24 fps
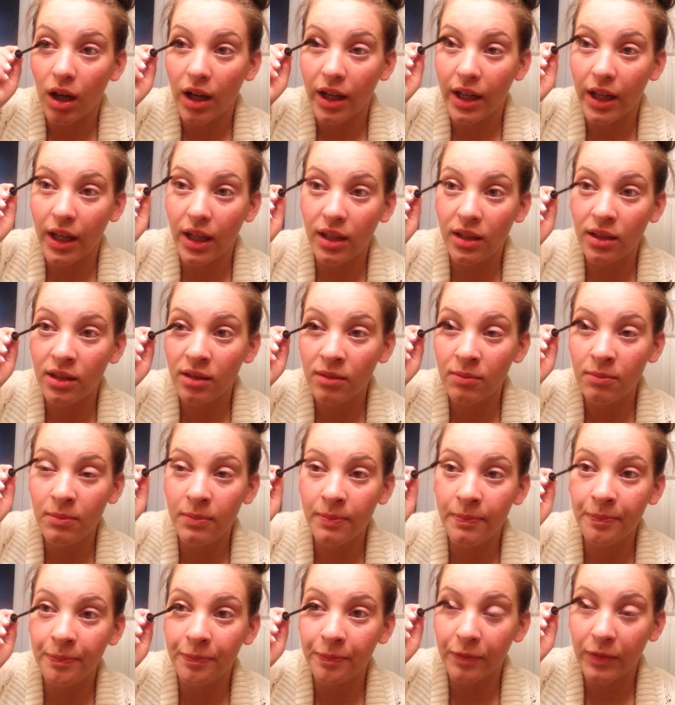I
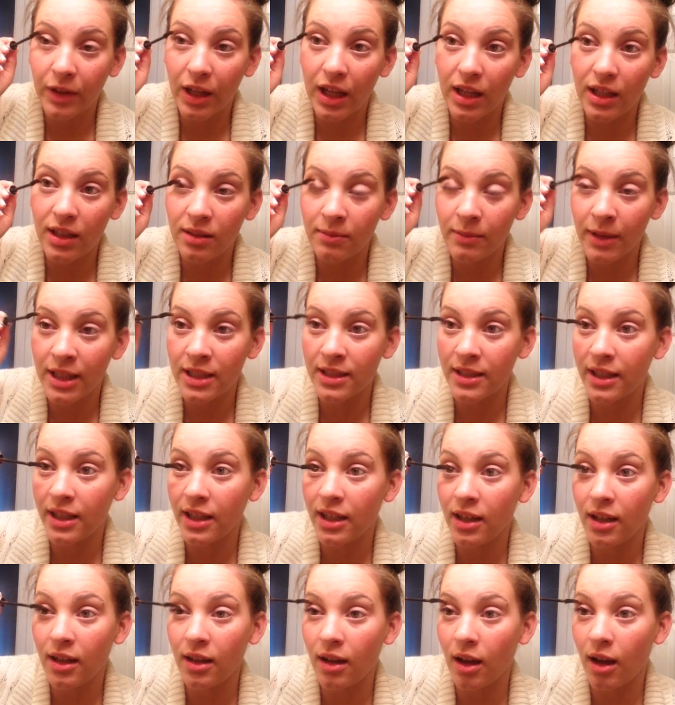am getting
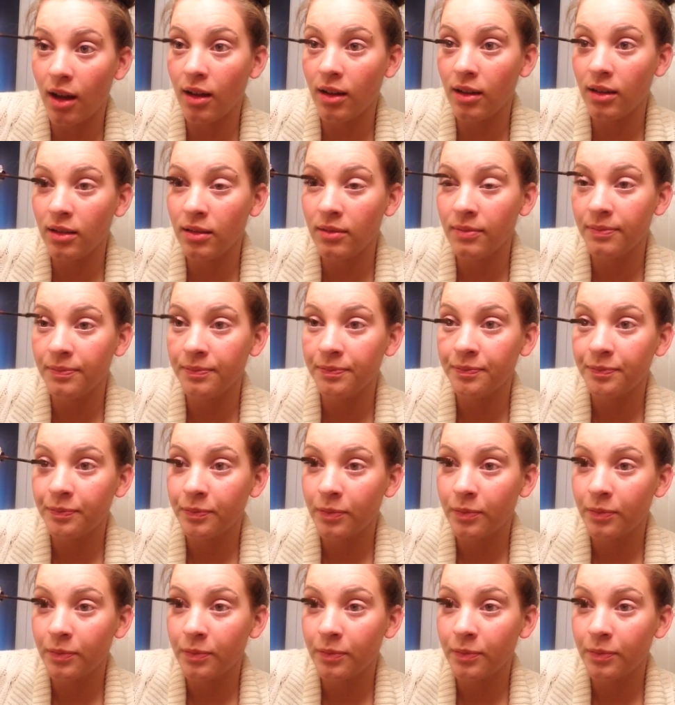mascara on